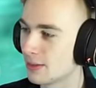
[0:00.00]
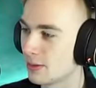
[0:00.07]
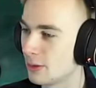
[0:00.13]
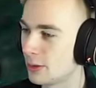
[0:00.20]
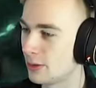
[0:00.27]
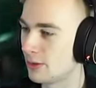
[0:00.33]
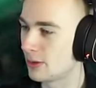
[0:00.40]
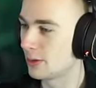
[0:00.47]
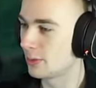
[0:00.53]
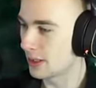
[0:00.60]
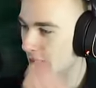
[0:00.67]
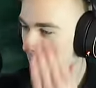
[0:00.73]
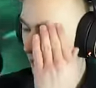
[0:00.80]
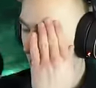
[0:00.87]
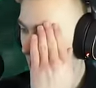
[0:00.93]
We, we
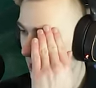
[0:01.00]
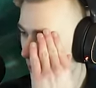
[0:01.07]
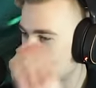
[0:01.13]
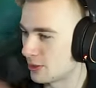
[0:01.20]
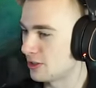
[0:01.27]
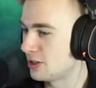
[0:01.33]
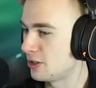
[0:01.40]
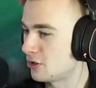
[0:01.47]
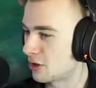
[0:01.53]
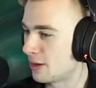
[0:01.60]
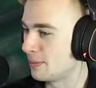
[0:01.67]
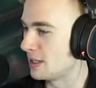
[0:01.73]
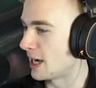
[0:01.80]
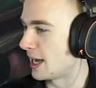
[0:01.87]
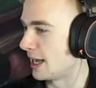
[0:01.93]
gotta find. Where's the
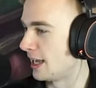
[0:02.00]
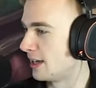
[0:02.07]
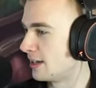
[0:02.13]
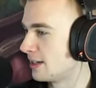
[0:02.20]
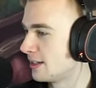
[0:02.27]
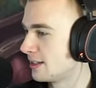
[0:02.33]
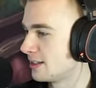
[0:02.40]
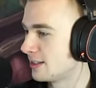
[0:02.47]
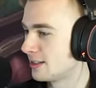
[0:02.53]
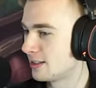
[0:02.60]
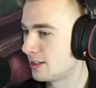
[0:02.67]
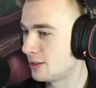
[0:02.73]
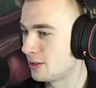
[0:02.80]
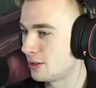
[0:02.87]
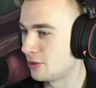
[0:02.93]
drum guy?
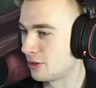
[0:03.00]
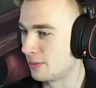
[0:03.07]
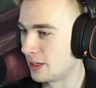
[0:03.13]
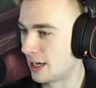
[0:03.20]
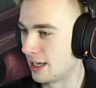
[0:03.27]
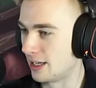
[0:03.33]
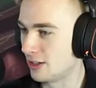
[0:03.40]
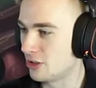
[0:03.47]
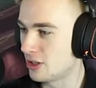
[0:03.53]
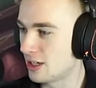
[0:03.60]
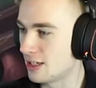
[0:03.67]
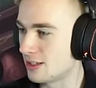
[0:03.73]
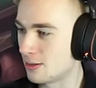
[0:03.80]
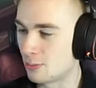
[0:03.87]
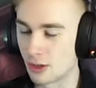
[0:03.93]
There's the drum guy.
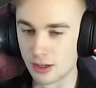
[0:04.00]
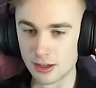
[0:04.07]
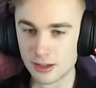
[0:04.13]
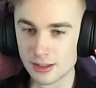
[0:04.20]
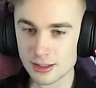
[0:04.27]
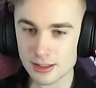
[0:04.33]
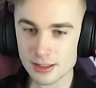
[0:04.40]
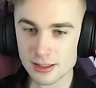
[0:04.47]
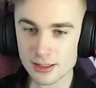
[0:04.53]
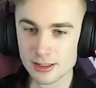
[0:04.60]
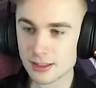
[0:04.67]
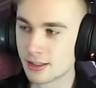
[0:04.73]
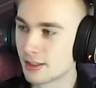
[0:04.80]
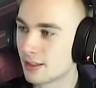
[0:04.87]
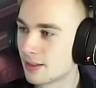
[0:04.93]
Jeez, bro.
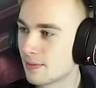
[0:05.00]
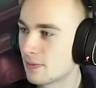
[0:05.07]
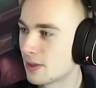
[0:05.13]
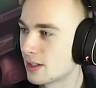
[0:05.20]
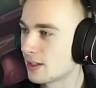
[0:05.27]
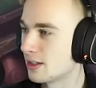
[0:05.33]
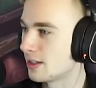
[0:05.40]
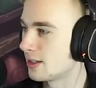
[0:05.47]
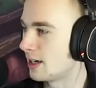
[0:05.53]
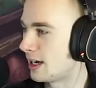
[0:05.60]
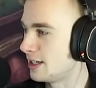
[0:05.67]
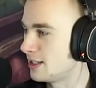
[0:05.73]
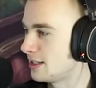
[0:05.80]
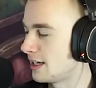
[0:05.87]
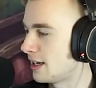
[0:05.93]
I
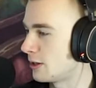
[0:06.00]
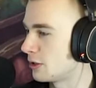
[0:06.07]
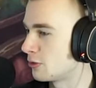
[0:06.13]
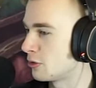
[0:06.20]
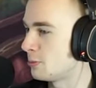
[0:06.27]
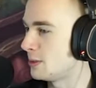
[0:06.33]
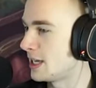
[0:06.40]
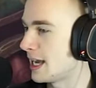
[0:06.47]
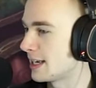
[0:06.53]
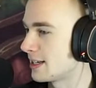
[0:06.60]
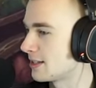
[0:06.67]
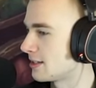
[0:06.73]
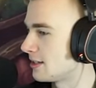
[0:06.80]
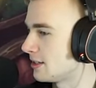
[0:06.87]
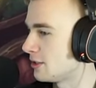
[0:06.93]
sent out a group
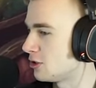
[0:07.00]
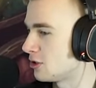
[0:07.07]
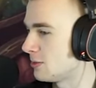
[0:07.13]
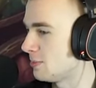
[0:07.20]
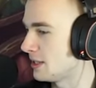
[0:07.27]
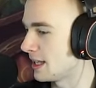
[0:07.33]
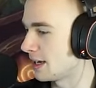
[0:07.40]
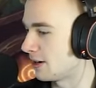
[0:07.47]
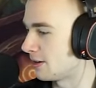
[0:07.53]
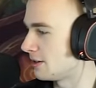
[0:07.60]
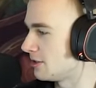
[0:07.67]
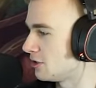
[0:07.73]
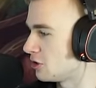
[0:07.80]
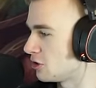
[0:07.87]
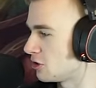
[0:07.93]
text. It shouldn't be that hard
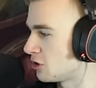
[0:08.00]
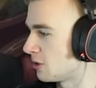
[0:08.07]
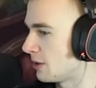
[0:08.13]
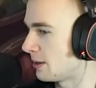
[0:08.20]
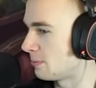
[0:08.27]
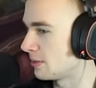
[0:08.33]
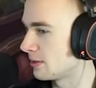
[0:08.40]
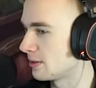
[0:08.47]
to just show up.